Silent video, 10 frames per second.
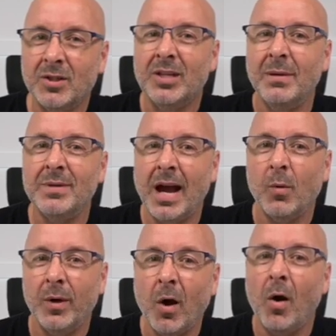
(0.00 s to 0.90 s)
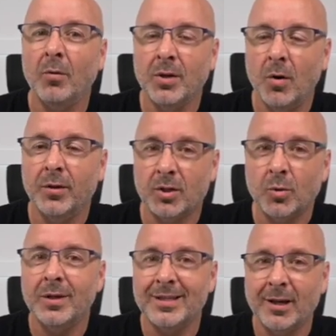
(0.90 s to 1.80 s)
deep down we all know the
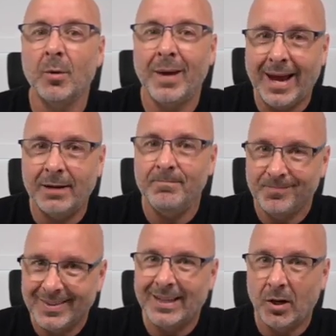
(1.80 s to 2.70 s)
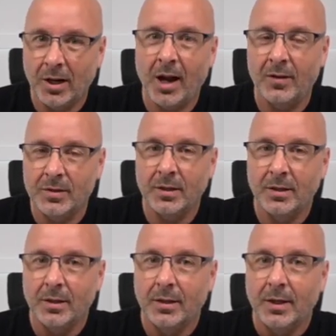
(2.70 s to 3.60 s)
trees that are bad in our lives,
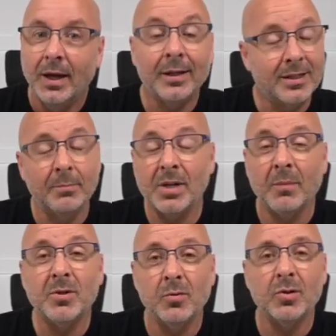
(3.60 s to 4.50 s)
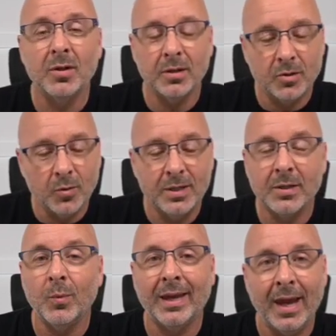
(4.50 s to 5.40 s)
and sometimes those are the trees
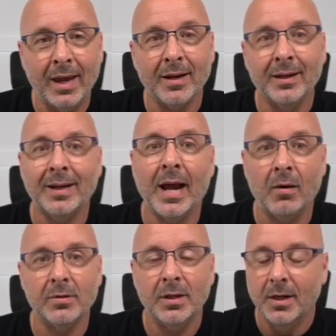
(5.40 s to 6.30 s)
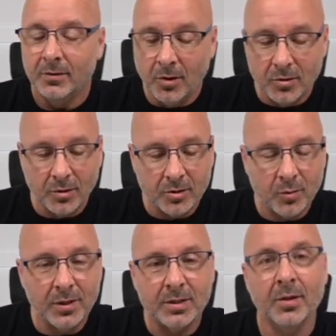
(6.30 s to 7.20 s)
that we can't get out. Those are the
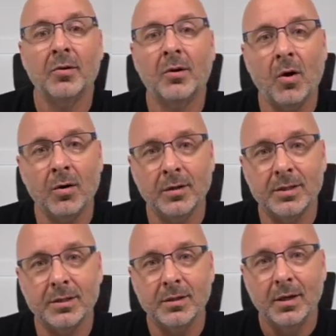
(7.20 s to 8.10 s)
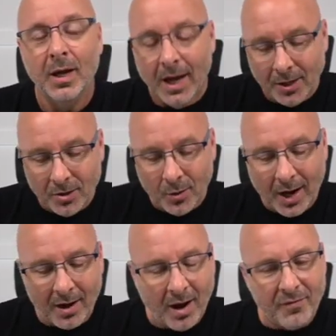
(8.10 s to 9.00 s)
trees that are the hardest. And, you know,
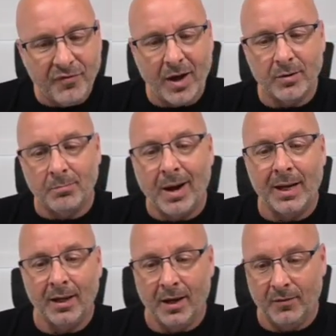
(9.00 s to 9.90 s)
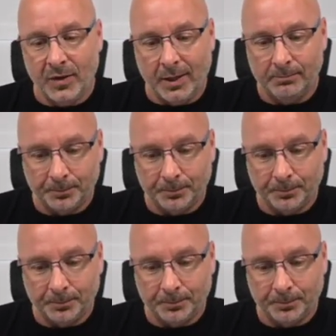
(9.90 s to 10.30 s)
I found in my life that